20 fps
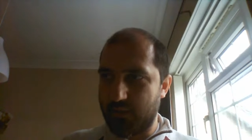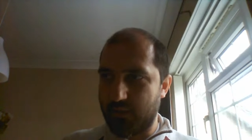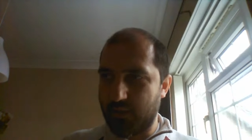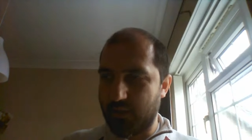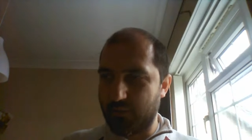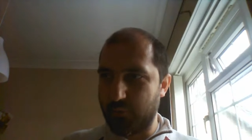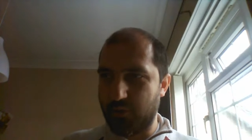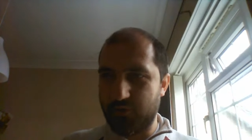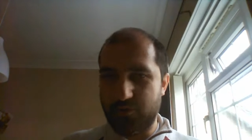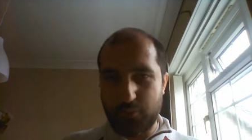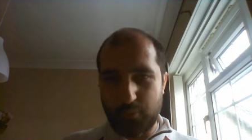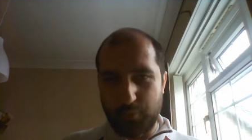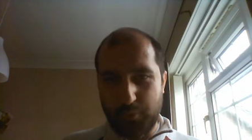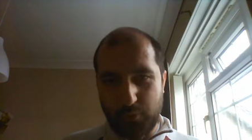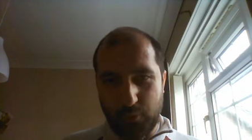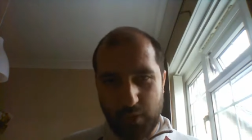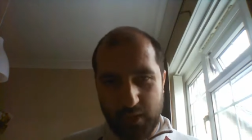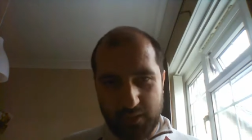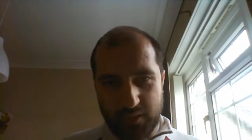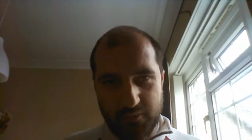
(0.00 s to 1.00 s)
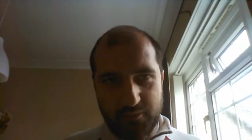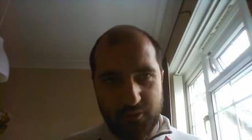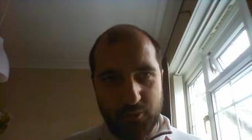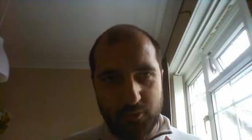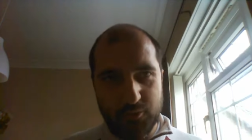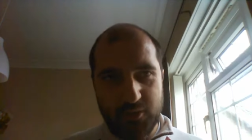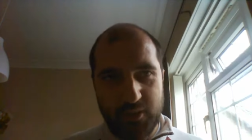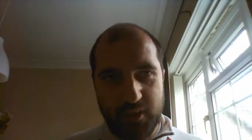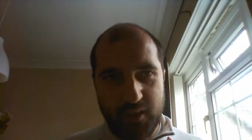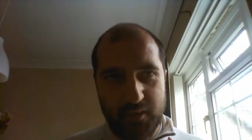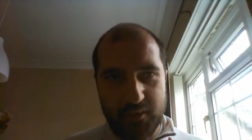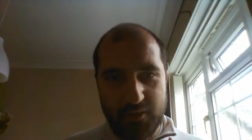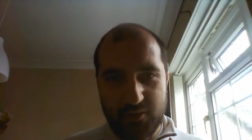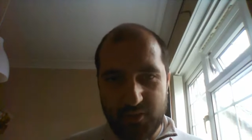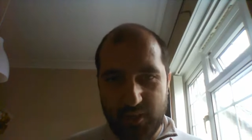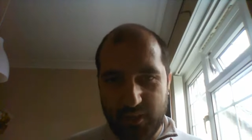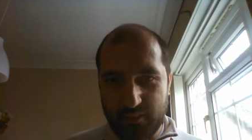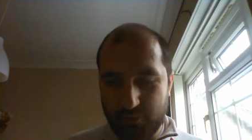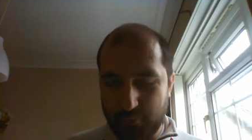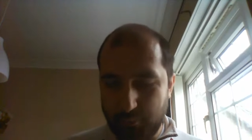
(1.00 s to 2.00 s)
I suppose it would be quite difficult to get a
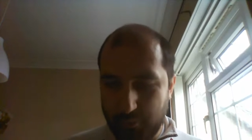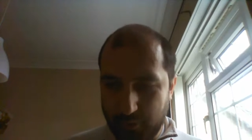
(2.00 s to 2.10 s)
dyslexic